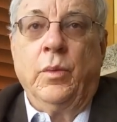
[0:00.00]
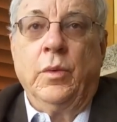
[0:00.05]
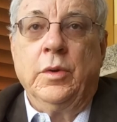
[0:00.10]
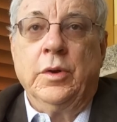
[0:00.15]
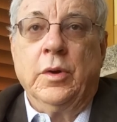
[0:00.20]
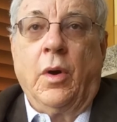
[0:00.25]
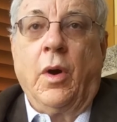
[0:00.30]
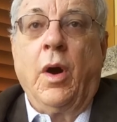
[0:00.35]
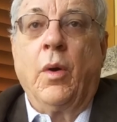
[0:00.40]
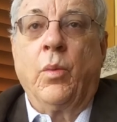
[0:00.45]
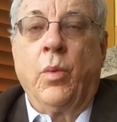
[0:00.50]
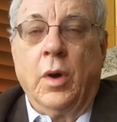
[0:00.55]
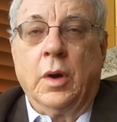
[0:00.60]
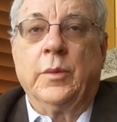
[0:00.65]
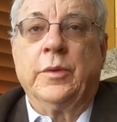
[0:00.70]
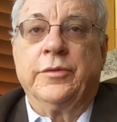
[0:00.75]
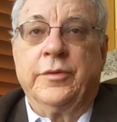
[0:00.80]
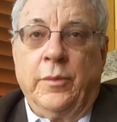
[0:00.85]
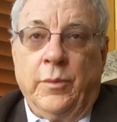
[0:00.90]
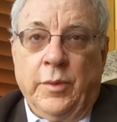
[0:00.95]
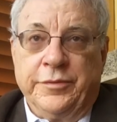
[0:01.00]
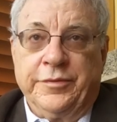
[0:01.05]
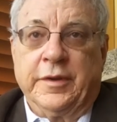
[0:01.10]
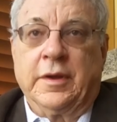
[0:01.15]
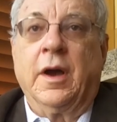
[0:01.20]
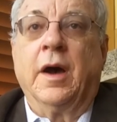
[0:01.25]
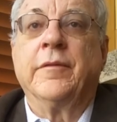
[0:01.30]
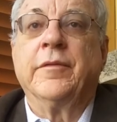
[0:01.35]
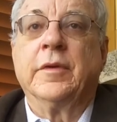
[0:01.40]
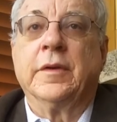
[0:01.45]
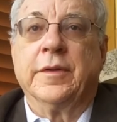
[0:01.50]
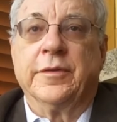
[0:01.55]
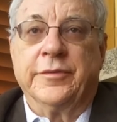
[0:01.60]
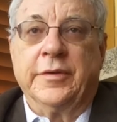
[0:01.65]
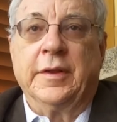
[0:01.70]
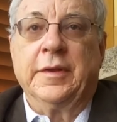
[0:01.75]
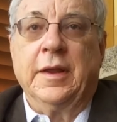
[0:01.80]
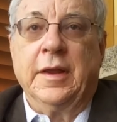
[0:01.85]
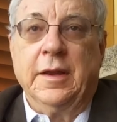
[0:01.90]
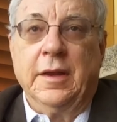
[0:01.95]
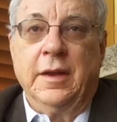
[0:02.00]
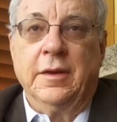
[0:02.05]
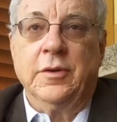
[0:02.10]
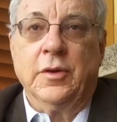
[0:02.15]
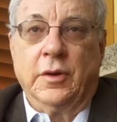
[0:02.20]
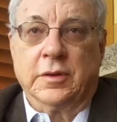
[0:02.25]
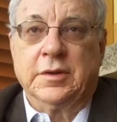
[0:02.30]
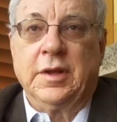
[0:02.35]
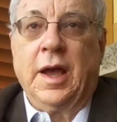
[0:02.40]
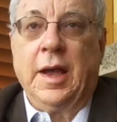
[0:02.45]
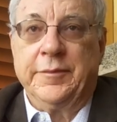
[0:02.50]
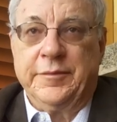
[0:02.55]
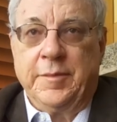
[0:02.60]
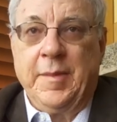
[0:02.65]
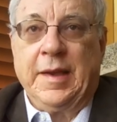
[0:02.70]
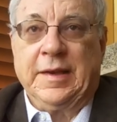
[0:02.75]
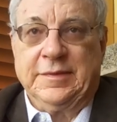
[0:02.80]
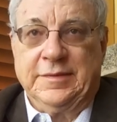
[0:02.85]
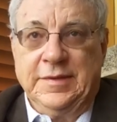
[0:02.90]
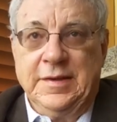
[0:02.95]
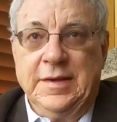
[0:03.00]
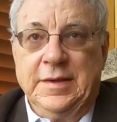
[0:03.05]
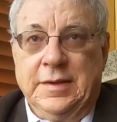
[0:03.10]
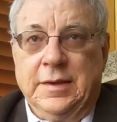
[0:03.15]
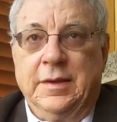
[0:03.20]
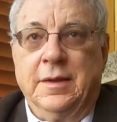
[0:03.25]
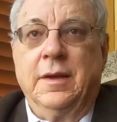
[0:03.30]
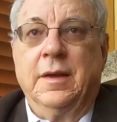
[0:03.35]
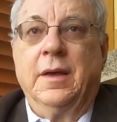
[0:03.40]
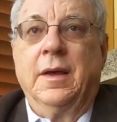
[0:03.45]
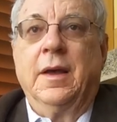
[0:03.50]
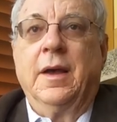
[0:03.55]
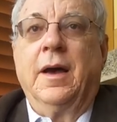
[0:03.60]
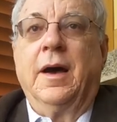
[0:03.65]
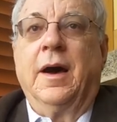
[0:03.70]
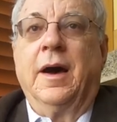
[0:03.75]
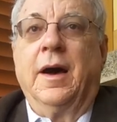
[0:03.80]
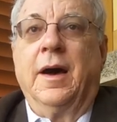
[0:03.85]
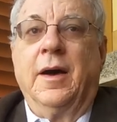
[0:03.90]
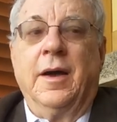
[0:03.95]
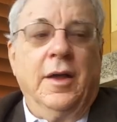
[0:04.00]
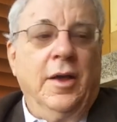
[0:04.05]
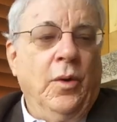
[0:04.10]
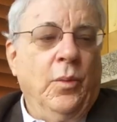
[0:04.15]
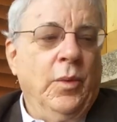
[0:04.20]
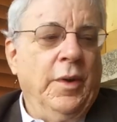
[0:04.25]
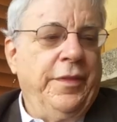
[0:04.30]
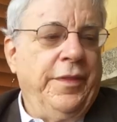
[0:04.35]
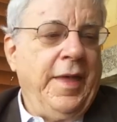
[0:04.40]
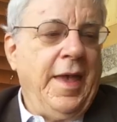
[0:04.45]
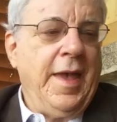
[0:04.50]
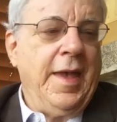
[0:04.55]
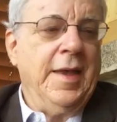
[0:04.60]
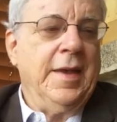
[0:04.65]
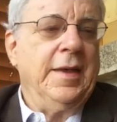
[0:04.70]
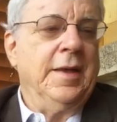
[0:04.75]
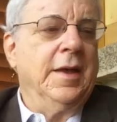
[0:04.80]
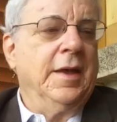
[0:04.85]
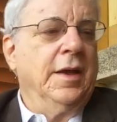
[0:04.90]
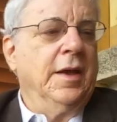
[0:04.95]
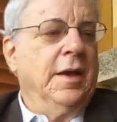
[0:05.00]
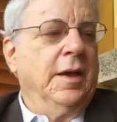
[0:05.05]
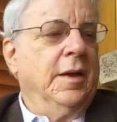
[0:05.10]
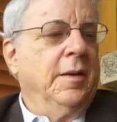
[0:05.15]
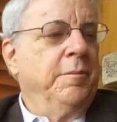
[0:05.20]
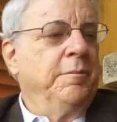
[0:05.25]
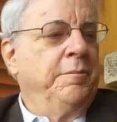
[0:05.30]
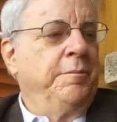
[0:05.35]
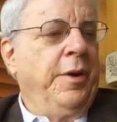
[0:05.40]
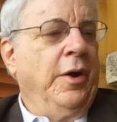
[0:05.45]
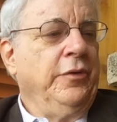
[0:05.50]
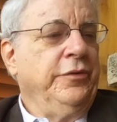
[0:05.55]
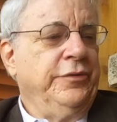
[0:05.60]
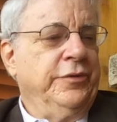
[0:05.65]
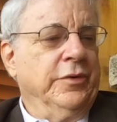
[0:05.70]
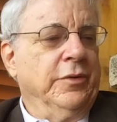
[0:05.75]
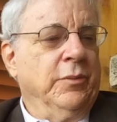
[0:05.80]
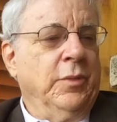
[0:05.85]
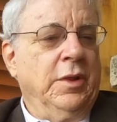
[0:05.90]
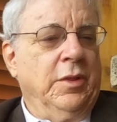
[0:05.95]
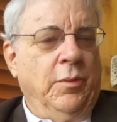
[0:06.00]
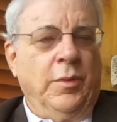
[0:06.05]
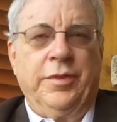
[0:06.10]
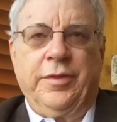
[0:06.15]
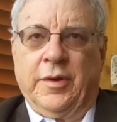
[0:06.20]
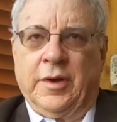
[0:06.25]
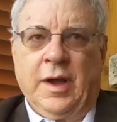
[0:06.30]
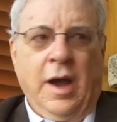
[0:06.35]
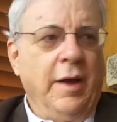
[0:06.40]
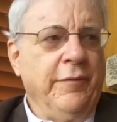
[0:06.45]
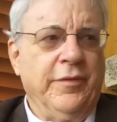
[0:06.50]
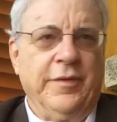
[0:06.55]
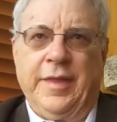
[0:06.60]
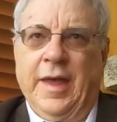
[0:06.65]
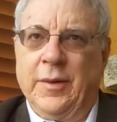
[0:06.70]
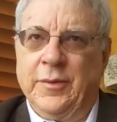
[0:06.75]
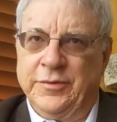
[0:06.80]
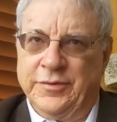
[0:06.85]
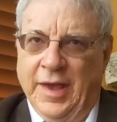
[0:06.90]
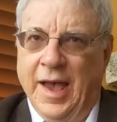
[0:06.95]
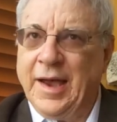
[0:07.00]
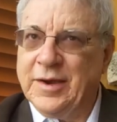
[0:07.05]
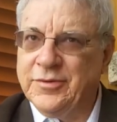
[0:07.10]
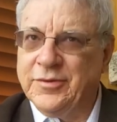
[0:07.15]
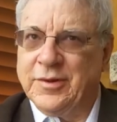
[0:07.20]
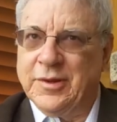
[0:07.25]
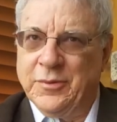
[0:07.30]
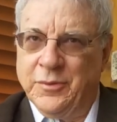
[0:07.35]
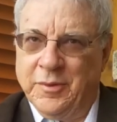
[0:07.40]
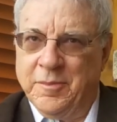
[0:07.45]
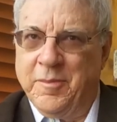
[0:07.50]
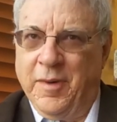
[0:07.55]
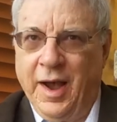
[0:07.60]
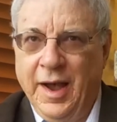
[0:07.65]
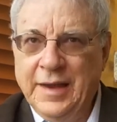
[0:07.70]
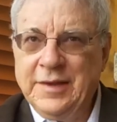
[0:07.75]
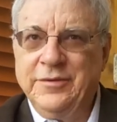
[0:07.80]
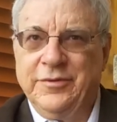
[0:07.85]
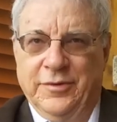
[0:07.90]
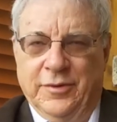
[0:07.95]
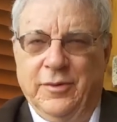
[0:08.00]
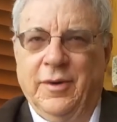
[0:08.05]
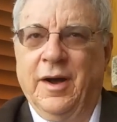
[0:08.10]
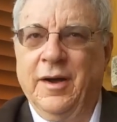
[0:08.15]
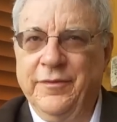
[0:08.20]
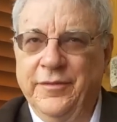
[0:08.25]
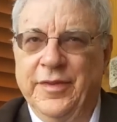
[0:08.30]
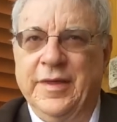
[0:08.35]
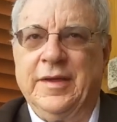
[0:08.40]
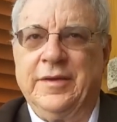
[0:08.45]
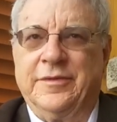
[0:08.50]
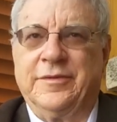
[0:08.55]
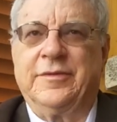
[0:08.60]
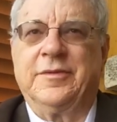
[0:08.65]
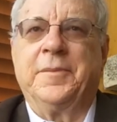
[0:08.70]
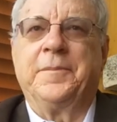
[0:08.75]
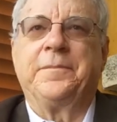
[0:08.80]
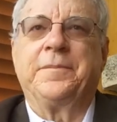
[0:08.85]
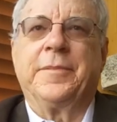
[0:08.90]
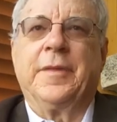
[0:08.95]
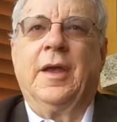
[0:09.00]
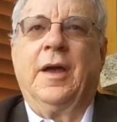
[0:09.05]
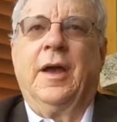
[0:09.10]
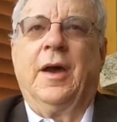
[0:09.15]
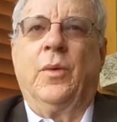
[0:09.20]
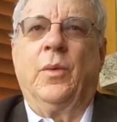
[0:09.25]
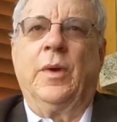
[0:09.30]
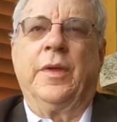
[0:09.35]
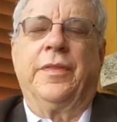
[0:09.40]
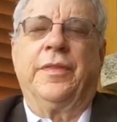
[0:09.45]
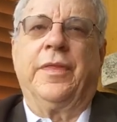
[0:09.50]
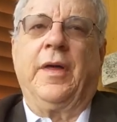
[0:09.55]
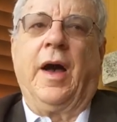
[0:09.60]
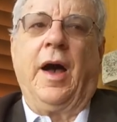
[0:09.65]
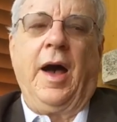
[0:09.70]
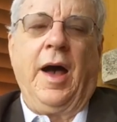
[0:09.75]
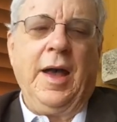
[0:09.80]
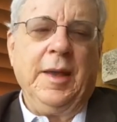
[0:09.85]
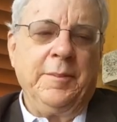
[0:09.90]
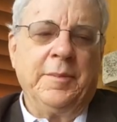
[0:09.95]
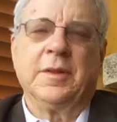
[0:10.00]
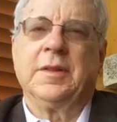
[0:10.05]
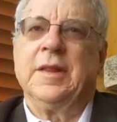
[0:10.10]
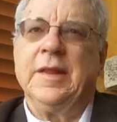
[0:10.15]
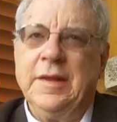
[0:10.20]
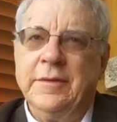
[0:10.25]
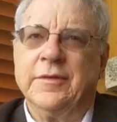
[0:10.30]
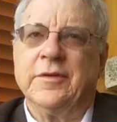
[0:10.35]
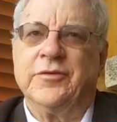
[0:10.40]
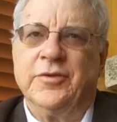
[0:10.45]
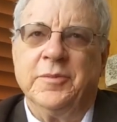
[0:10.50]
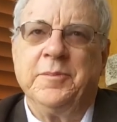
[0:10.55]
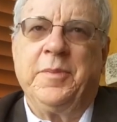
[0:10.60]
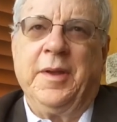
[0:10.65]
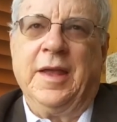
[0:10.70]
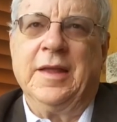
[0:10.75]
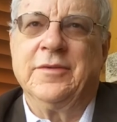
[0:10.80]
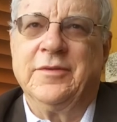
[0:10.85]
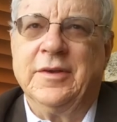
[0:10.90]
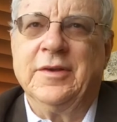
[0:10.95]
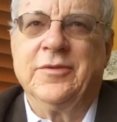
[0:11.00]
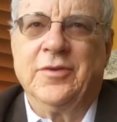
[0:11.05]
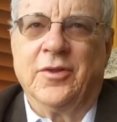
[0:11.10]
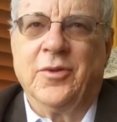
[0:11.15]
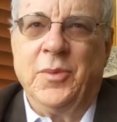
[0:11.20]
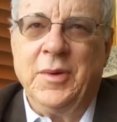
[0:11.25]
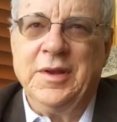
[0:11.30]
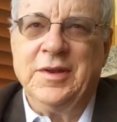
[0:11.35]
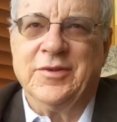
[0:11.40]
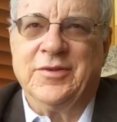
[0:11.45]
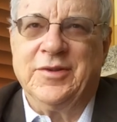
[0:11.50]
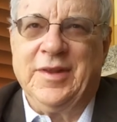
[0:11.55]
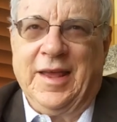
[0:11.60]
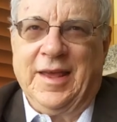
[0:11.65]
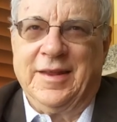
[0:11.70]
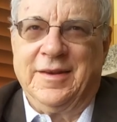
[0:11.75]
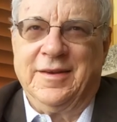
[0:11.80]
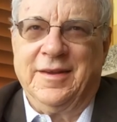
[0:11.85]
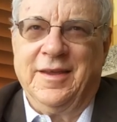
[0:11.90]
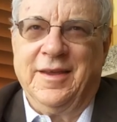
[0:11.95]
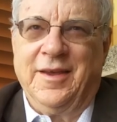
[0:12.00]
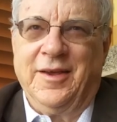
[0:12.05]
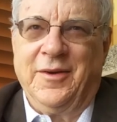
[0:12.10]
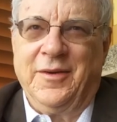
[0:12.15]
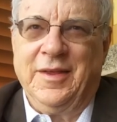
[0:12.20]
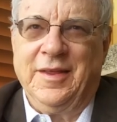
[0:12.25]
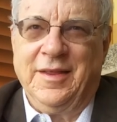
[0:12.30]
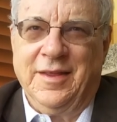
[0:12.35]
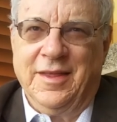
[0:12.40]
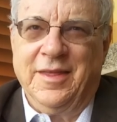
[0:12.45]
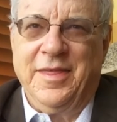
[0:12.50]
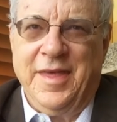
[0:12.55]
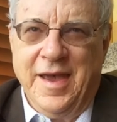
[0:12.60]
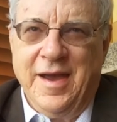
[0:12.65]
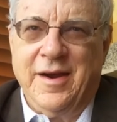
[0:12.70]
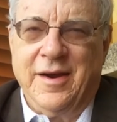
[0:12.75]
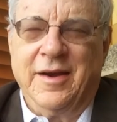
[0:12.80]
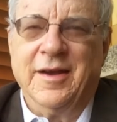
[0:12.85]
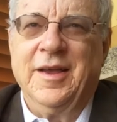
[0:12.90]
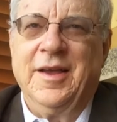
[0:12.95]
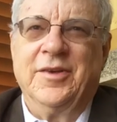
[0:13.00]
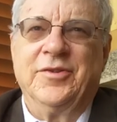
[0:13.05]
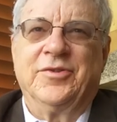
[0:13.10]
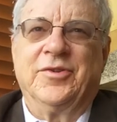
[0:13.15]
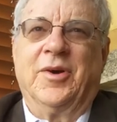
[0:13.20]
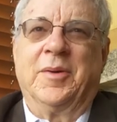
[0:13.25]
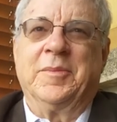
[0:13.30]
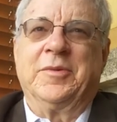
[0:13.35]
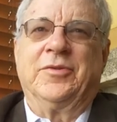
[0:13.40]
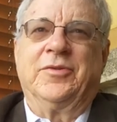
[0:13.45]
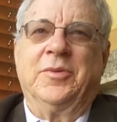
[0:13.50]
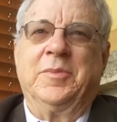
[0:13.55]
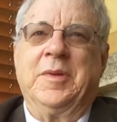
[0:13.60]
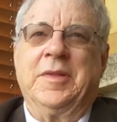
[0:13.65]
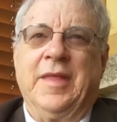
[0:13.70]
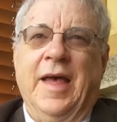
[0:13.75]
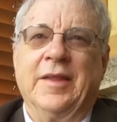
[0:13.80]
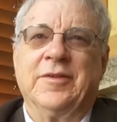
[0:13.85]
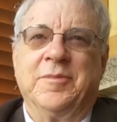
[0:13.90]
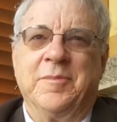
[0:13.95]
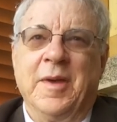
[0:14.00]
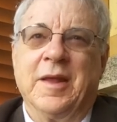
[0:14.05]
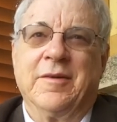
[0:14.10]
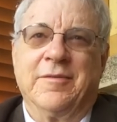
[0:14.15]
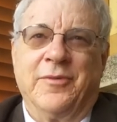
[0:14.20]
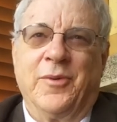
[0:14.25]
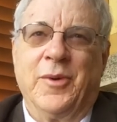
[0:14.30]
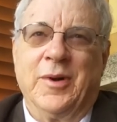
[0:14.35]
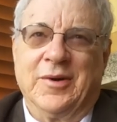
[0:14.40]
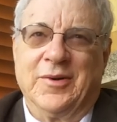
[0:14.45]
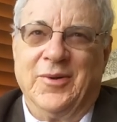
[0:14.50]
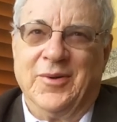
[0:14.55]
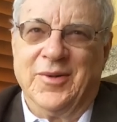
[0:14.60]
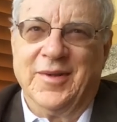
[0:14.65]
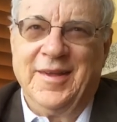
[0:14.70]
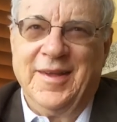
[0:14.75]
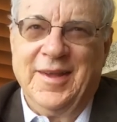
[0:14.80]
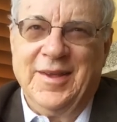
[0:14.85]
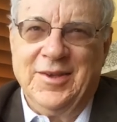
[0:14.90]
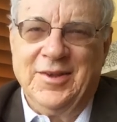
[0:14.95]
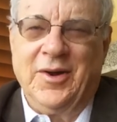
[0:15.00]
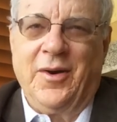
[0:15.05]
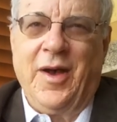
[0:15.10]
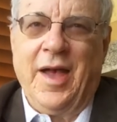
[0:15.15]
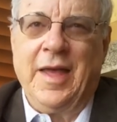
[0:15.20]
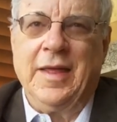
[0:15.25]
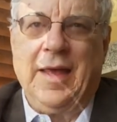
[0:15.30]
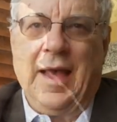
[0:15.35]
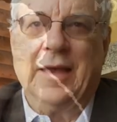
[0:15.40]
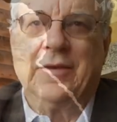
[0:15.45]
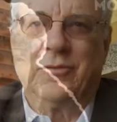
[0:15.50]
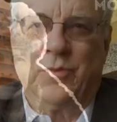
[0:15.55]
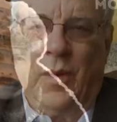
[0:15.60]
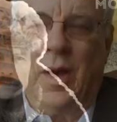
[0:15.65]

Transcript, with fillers: you know our work was the, was the cover of the Sunday New York Times magazine. Yeah. Uh, with a poster with, with a cover that was actually reminds you of this with, I believe, the chimpanzees on the witness stand uh-huh. you know, there. So I'm assuming that's metaphorical, you know, as